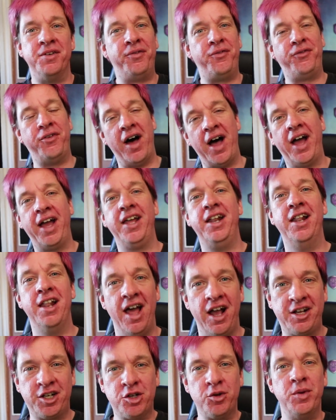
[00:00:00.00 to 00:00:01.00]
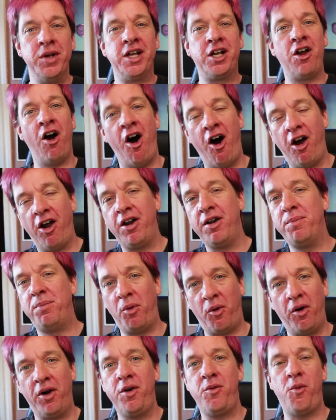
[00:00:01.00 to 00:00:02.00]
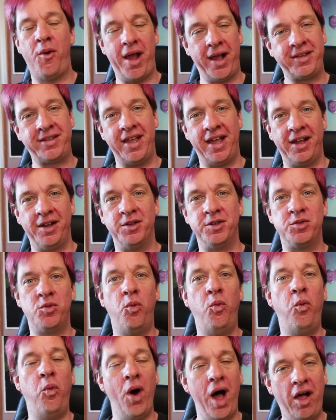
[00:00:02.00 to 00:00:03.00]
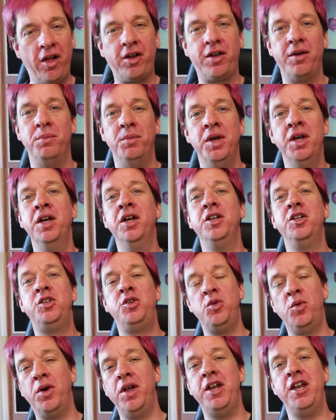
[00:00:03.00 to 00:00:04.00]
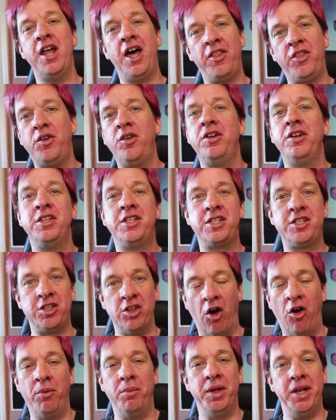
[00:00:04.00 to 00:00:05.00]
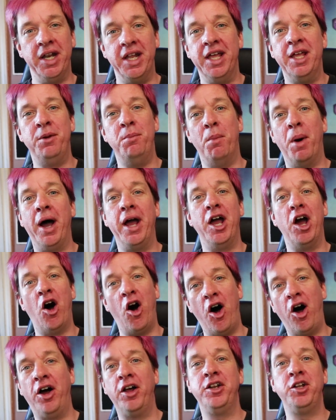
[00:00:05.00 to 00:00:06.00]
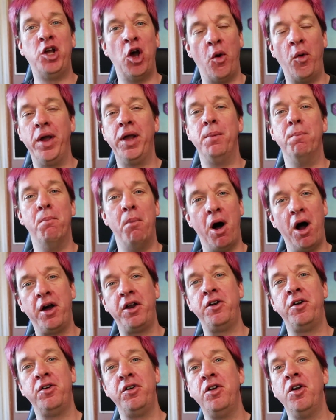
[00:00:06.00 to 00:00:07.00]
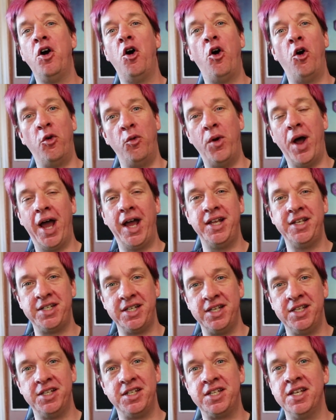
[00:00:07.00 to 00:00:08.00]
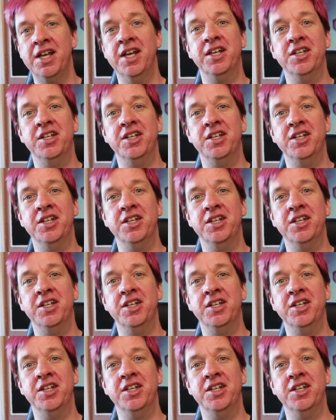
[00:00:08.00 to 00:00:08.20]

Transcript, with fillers: of fine luxury cardboard rectangles. Welcome to another installment in my ongoing Modern Horizons